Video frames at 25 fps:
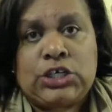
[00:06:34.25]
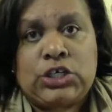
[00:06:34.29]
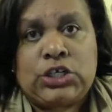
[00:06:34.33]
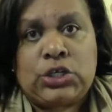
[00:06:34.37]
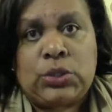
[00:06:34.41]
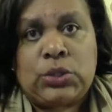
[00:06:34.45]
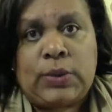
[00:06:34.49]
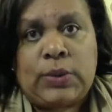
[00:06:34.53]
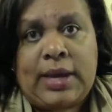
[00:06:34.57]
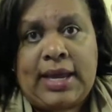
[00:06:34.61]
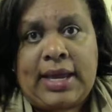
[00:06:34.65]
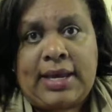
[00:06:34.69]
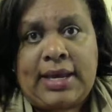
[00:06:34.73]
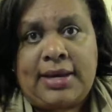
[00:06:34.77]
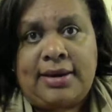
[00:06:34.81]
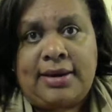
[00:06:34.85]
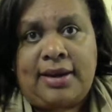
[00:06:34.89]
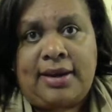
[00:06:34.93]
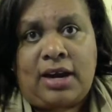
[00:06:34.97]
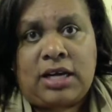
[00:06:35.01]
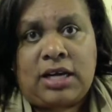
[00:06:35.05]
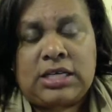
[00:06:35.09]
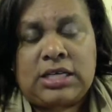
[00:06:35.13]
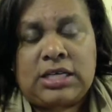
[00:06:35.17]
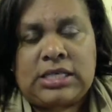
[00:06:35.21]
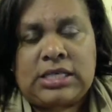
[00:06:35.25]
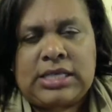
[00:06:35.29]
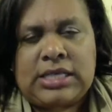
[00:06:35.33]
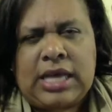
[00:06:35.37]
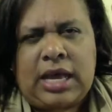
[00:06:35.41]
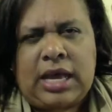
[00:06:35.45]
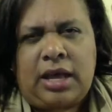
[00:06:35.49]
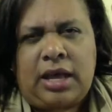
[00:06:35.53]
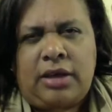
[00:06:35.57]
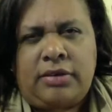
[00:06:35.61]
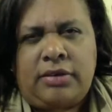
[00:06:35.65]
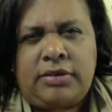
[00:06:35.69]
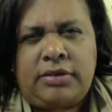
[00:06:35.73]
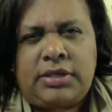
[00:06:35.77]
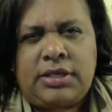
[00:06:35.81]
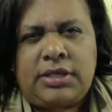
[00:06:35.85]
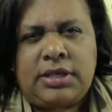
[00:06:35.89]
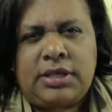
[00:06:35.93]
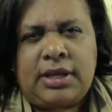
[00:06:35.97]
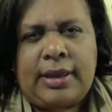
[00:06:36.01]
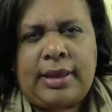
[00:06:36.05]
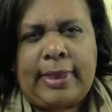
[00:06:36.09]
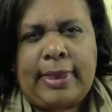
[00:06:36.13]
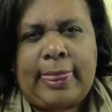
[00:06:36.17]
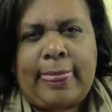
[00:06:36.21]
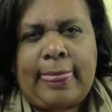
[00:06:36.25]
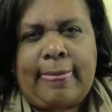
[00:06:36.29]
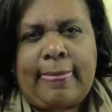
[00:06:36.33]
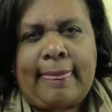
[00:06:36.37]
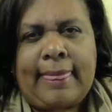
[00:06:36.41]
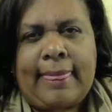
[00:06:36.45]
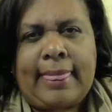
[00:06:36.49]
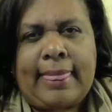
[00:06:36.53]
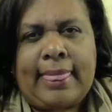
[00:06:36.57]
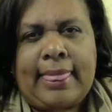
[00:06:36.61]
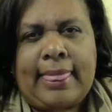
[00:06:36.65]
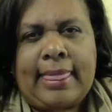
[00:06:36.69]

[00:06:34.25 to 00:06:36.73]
to do it ourselves